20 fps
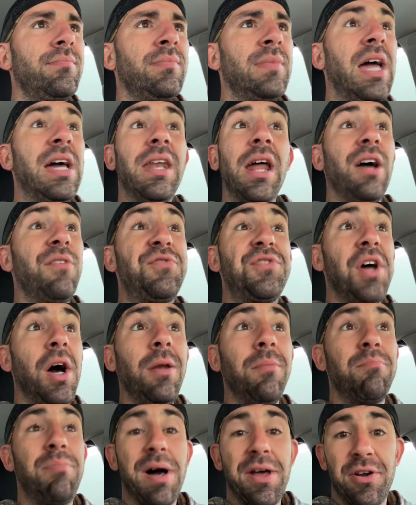and I've
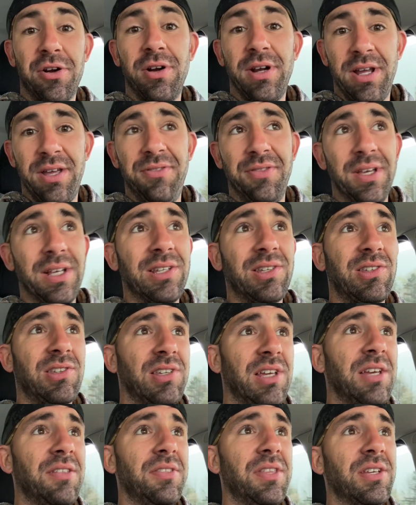done better in this
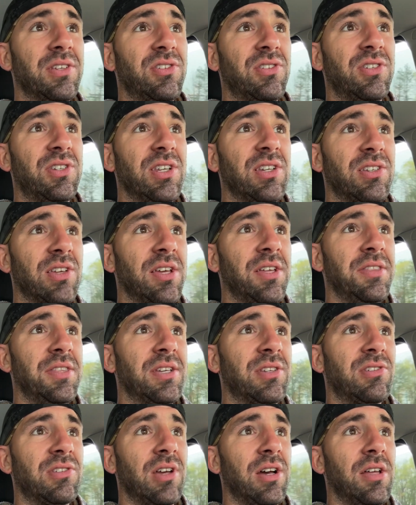in this in
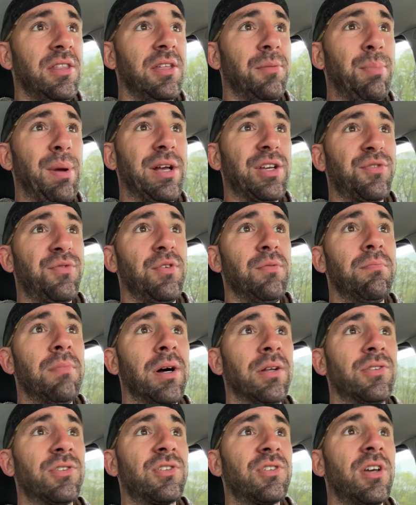this uh, in the past few
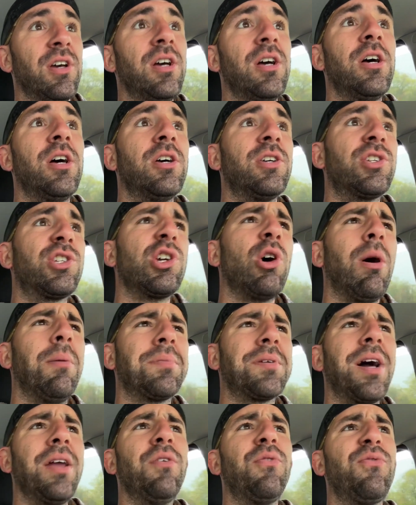months. So I'm
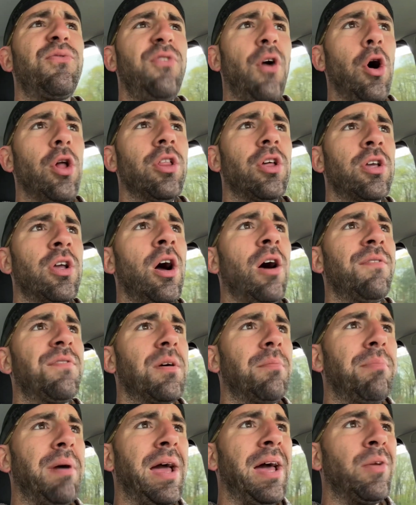kind of falling off
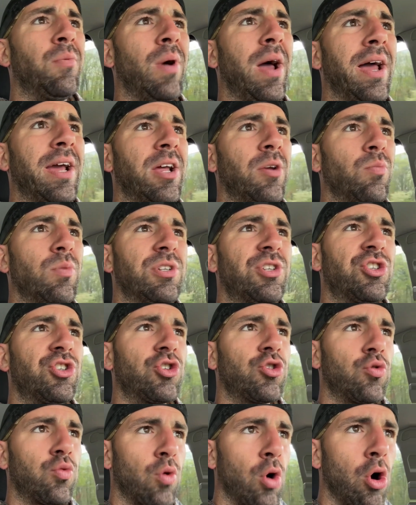the bandwagon with
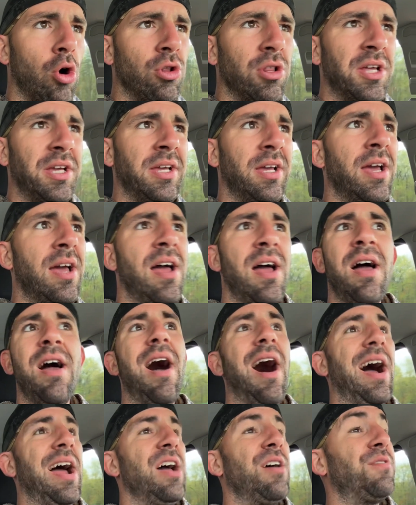scrolling.
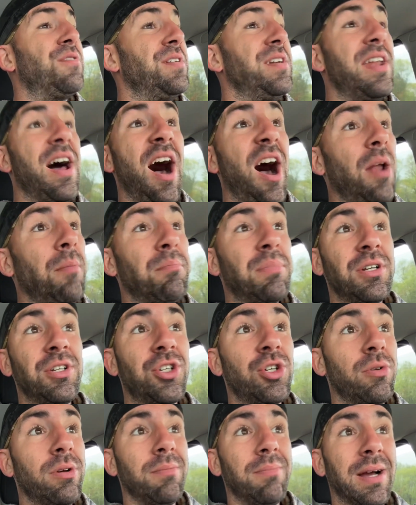I have not been
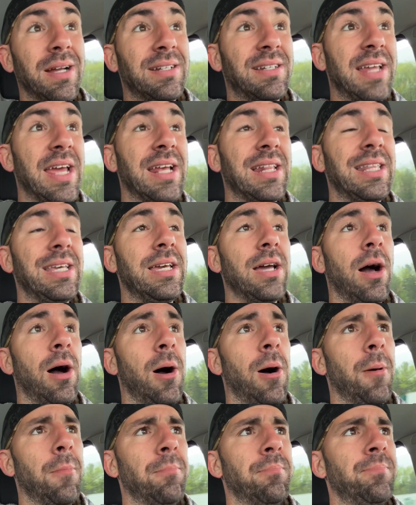doing my daily.
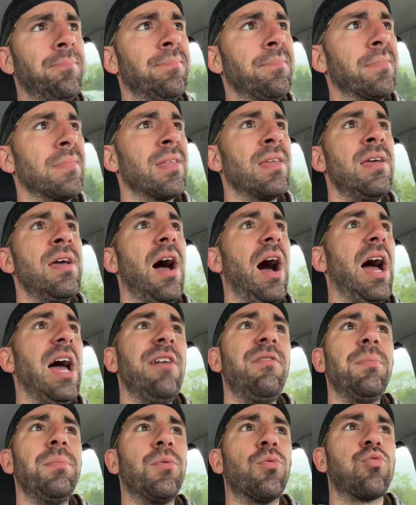Um, I
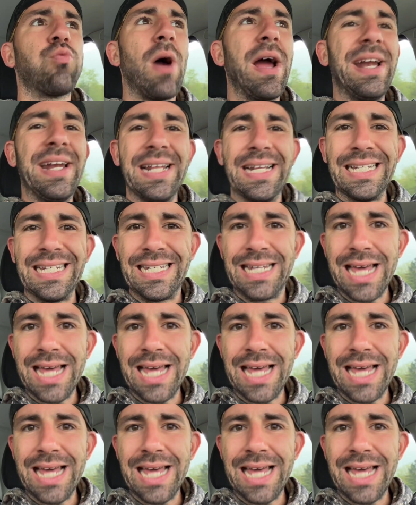haven't been writing